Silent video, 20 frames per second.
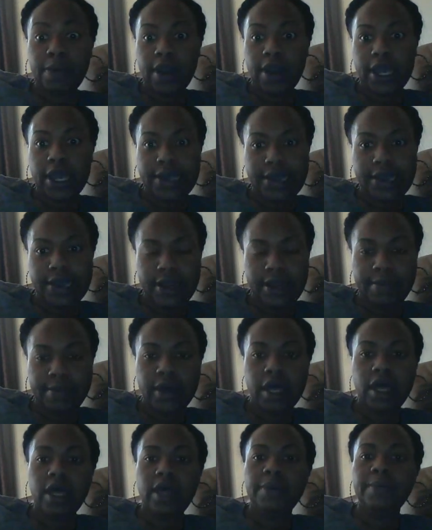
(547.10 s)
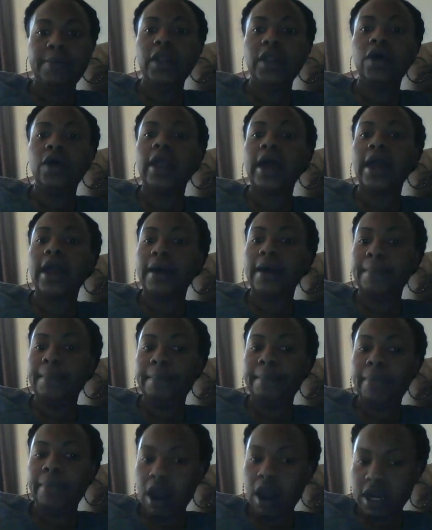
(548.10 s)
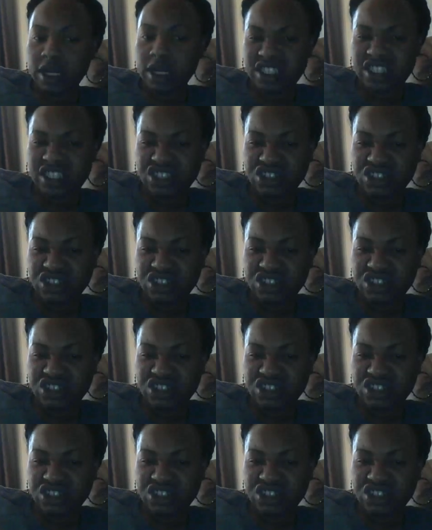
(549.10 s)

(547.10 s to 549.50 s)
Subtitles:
right here and I'm going to upload like a part